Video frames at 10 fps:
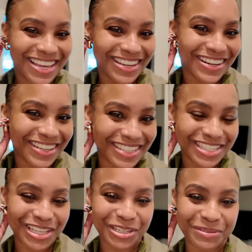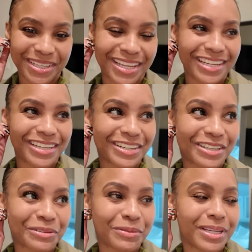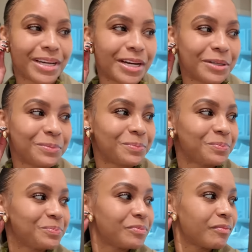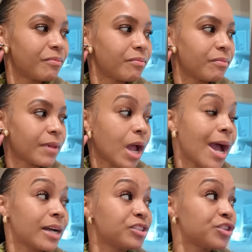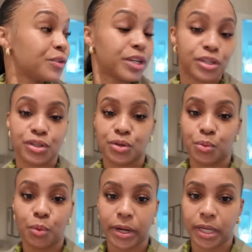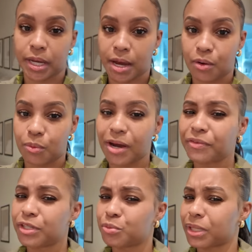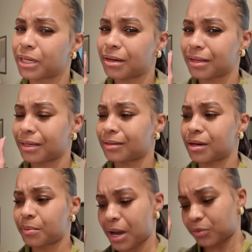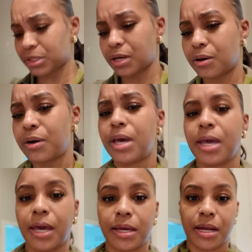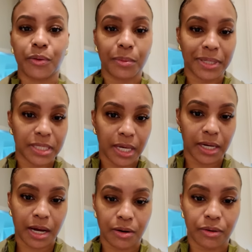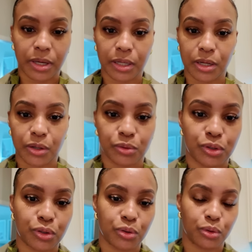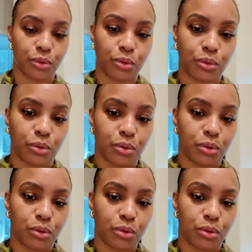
Hey y'all, it's a little bit later. We um I just finished working out. Well, I finished working out like a couple hours ago, and now we're about to head out and go to